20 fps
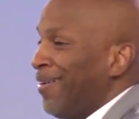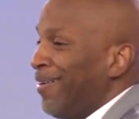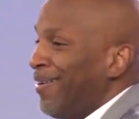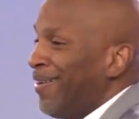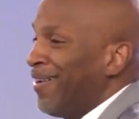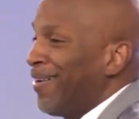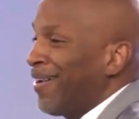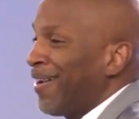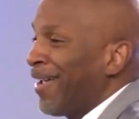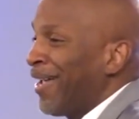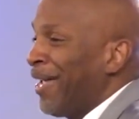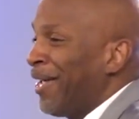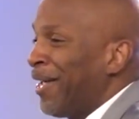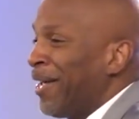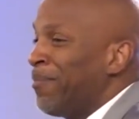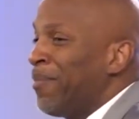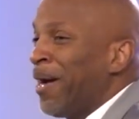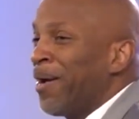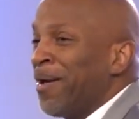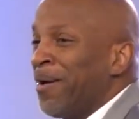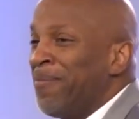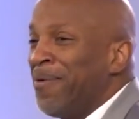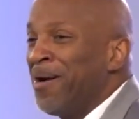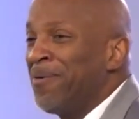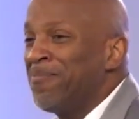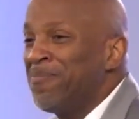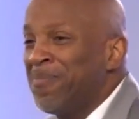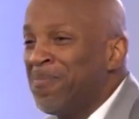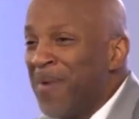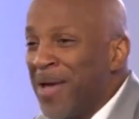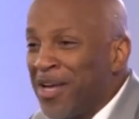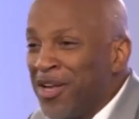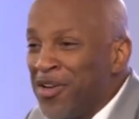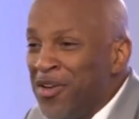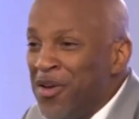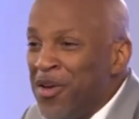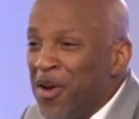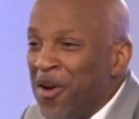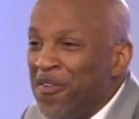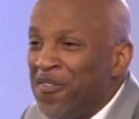Am I making
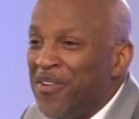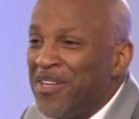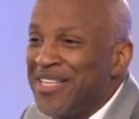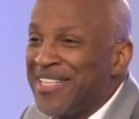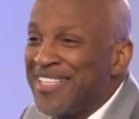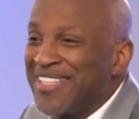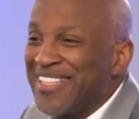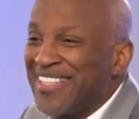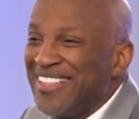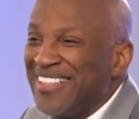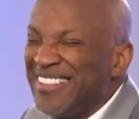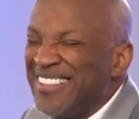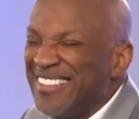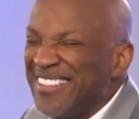you nervous?